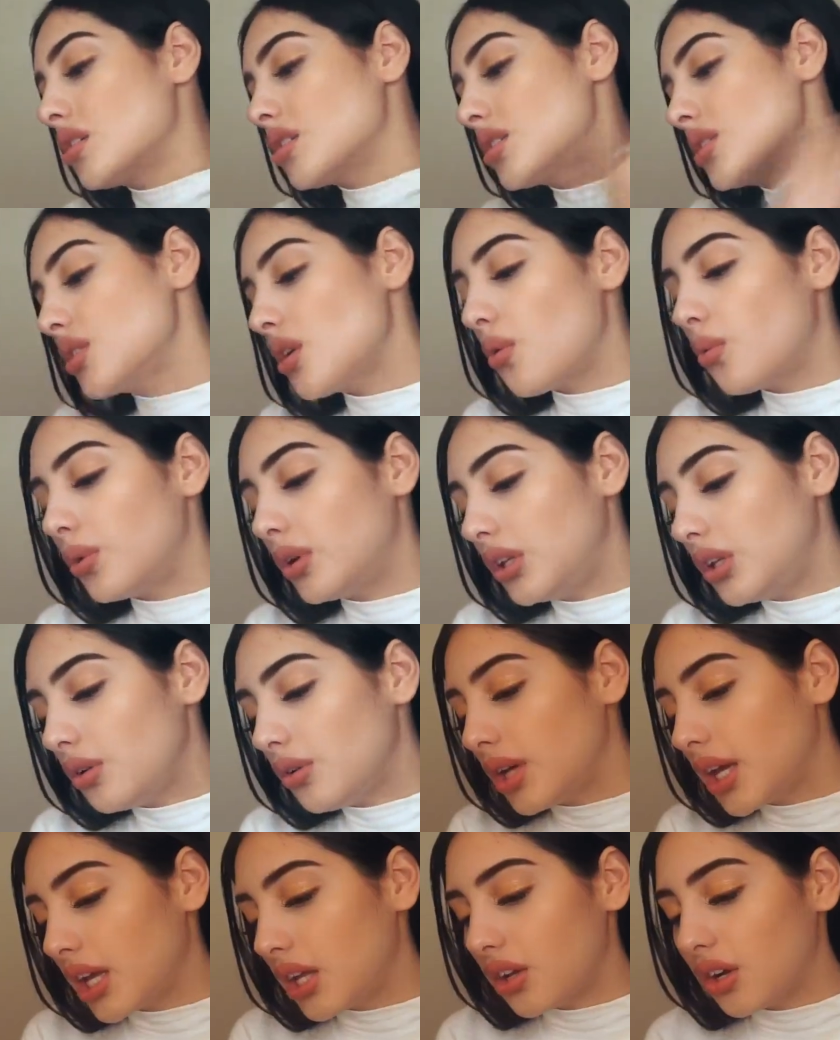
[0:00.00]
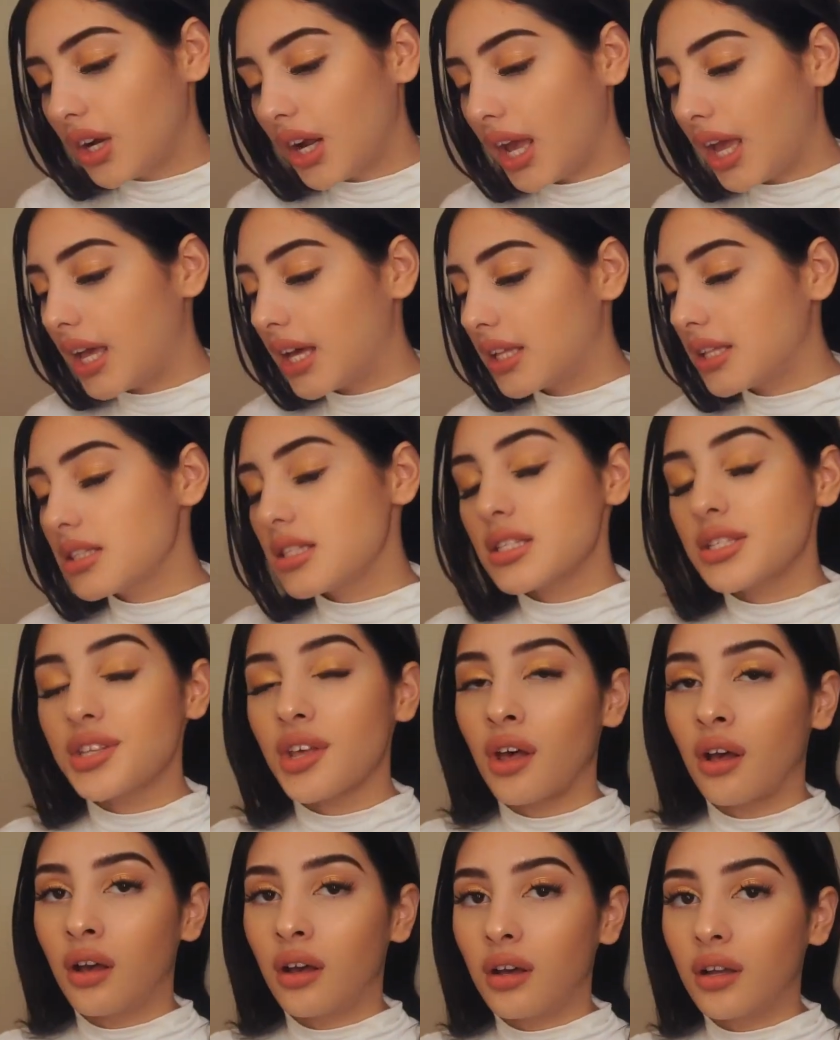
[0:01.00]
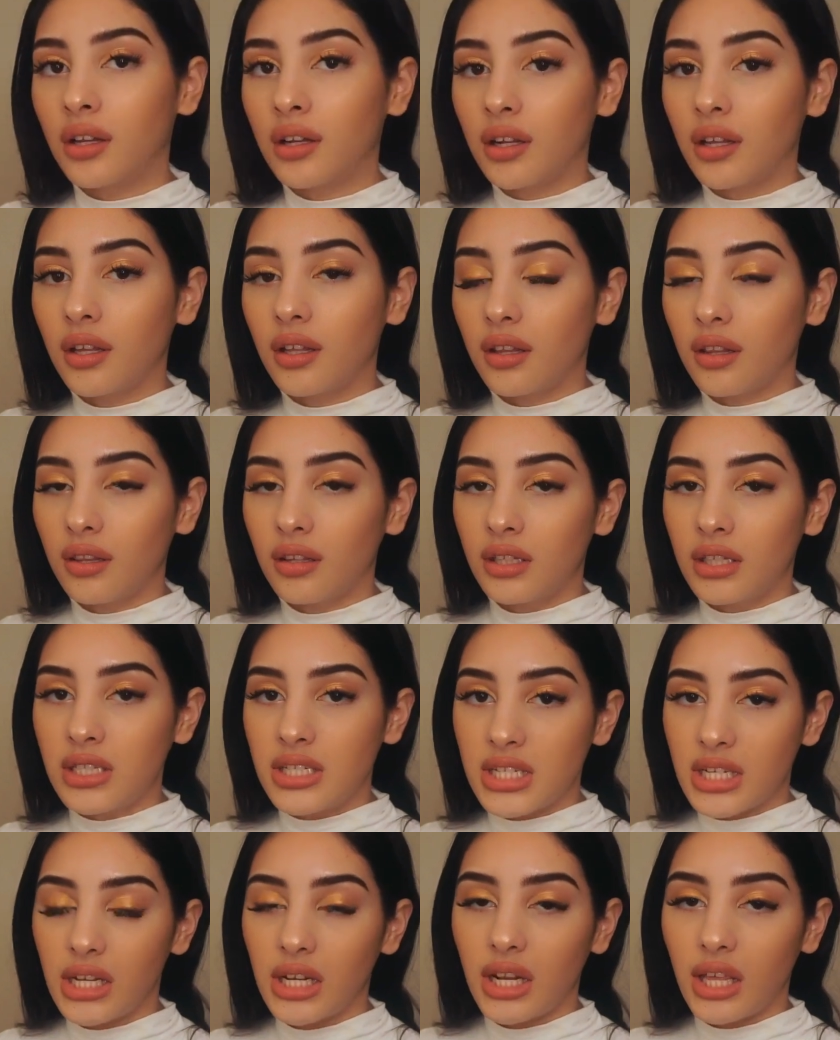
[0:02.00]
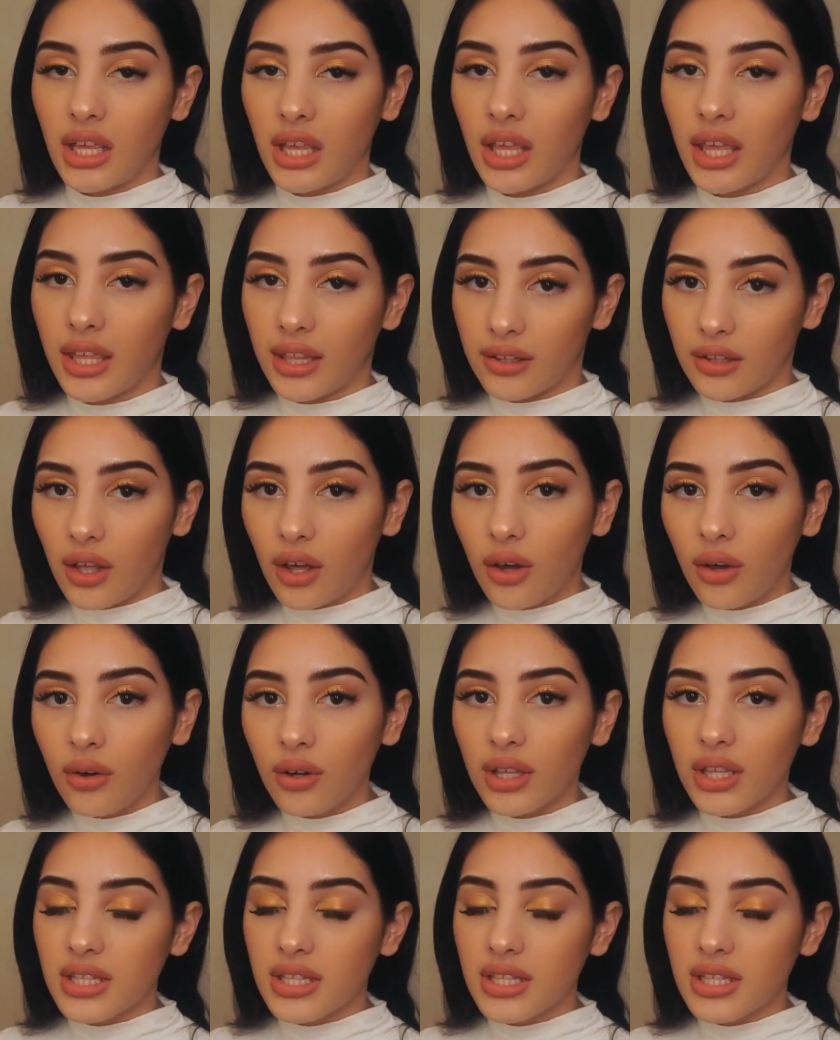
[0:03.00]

So when you get your hands on the DNA halo,